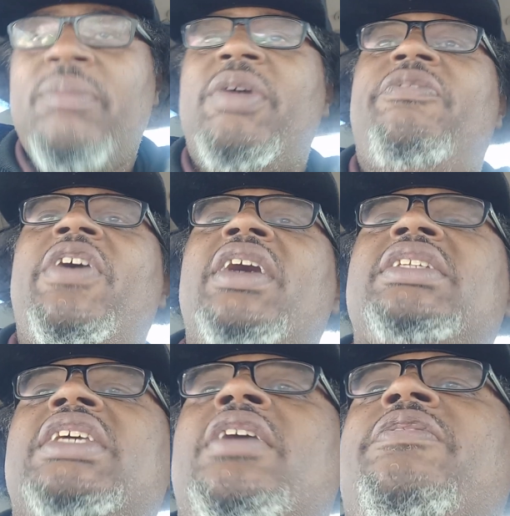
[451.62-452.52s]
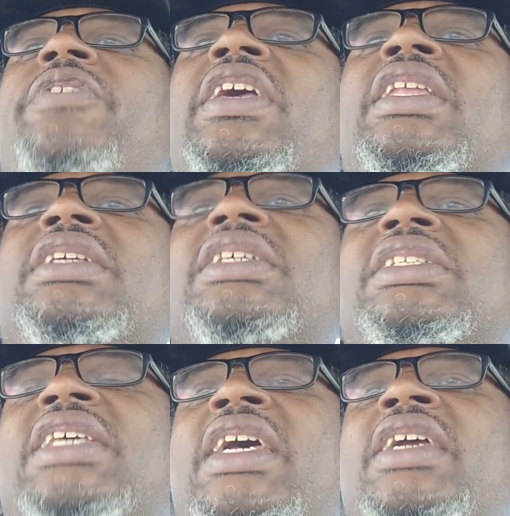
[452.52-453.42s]
But fairy tale Felix is
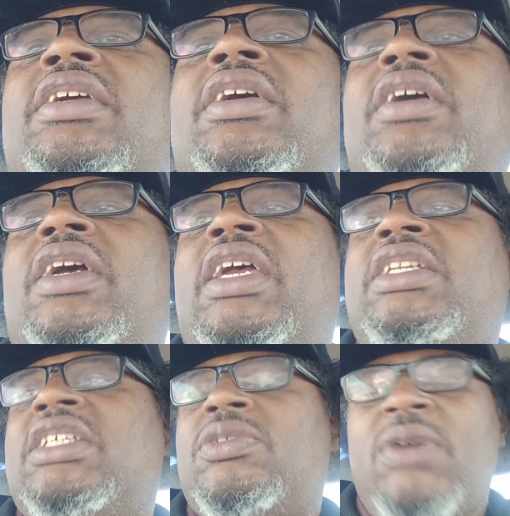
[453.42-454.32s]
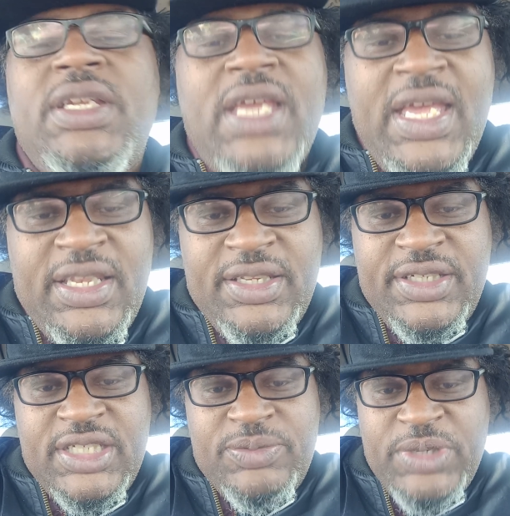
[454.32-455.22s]
saying he just wasn't
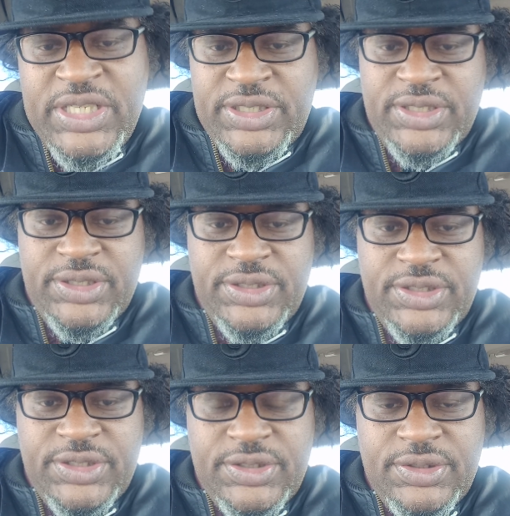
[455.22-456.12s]
handling his business.